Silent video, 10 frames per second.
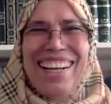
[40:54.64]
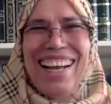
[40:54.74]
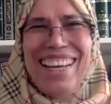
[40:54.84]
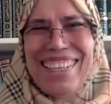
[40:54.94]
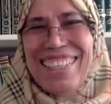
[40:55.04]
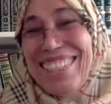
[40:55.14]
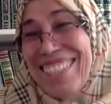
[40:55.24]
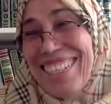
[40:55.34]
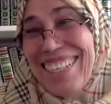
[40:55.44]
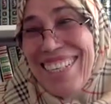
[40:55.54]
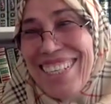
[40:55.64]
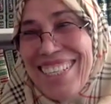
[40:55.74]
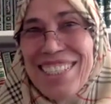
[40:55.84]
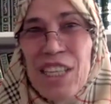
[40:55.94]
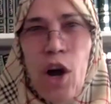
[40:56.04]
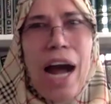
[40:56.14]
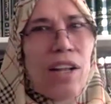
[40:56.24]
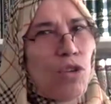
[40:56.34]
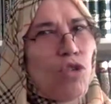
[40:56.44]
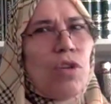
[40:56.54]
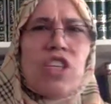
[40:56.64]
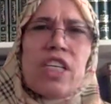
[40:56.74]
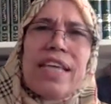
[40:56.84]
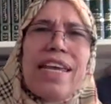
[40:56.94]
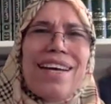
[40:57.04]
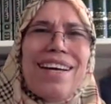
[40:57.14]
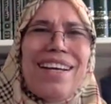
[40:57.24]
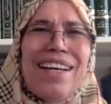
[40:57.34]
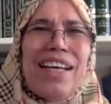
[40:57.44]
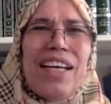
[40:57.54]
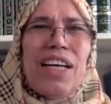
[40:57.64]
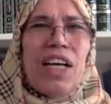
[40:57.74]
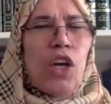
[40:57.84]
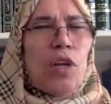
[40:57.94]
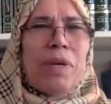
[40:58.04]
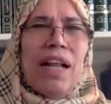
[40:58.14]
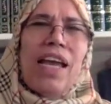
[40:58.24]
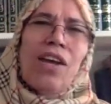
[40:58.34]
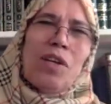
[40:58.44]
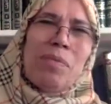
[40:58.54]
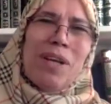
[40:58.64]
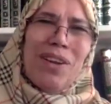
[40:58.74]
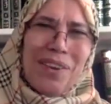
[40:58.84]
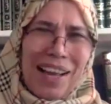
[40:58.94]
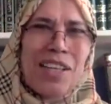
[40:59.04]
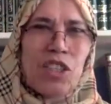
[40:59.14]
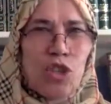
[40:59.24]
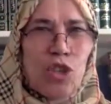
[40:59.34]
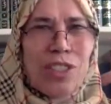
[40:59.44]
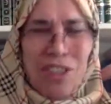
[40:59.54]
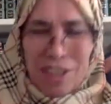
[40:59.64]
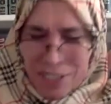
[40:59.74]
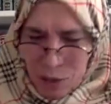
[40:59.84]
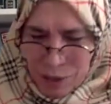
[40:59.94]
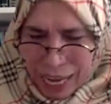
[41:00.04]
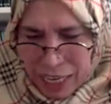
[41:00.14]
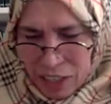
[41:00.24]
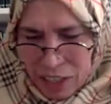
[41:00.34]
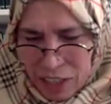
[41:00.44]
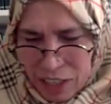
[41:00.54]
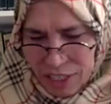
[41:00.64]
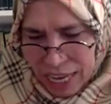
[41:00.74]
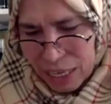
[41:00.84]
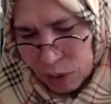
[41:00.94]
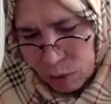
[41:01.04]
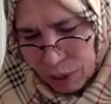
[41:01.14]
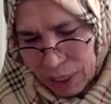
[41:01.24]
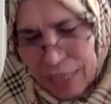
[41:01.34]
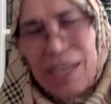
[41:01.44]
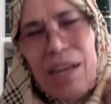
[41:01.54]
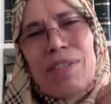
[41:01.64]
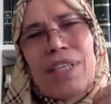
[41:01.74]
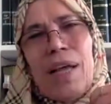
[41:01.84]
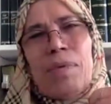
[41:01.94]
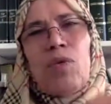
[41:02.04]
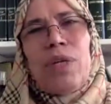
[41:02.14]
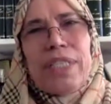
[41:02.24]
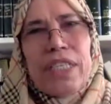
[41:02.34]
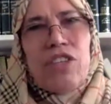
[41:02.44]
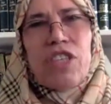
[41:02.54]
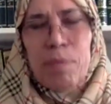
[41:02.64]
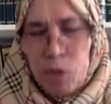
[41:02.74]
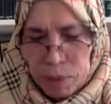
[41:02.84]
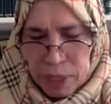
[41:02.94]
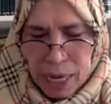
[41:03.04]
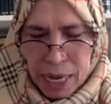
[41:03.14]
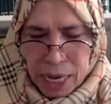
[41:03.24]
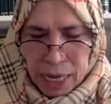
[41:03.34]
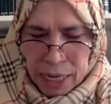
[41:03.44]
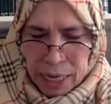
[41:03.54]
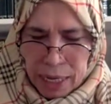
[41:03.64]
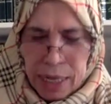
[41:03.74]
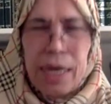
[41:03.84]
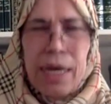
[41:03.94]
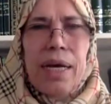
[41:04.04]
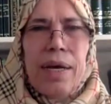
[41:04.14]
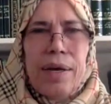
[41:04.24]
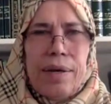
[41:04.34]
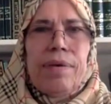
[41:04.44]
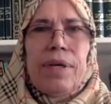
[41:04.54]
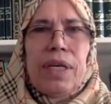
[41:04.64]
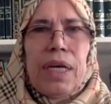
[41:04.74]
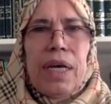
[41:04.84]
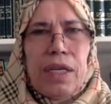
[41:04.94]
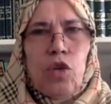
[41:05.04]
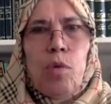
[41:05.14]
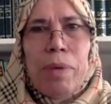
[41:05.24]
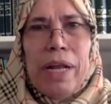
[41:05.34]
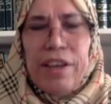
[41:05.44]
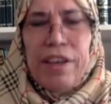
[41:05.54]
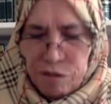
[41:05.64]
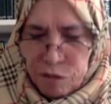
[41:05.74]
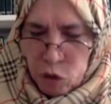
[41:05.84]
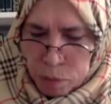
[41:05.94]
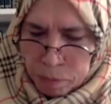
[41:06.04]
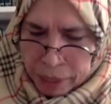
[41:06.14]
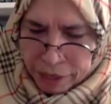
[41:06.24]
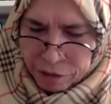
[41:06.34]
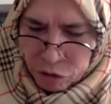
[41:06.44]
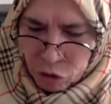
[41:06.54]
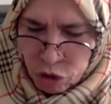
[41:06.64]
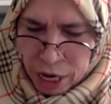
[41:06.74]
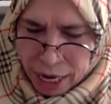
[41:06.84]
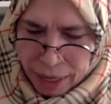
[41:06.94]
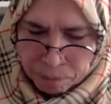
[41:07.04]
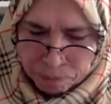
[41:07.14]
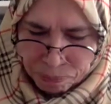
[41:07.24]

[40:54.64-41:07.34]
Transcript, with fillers: right is it this no are you sure just say it. it could be right it could be wrong right so trust your knowledge so that's how rasulullah sallallahu alaihi wasallam he will teach them to be uh, you know brave to be brave shuja